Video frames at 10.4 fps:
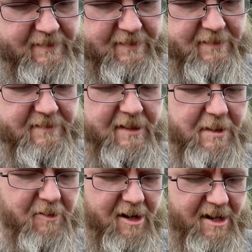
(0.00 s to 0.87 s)

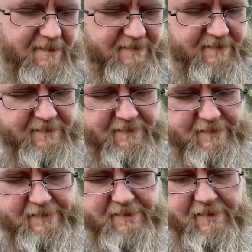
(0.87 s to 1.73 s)
Same round.
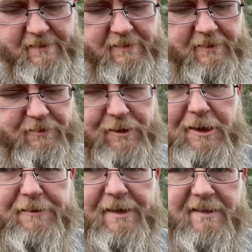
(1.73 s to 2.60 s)

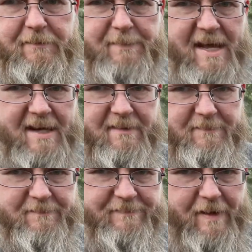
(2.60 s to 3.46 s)
Trigger thing is back.
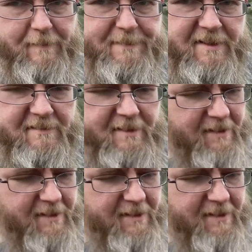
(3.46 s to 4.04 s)
Firing pin's not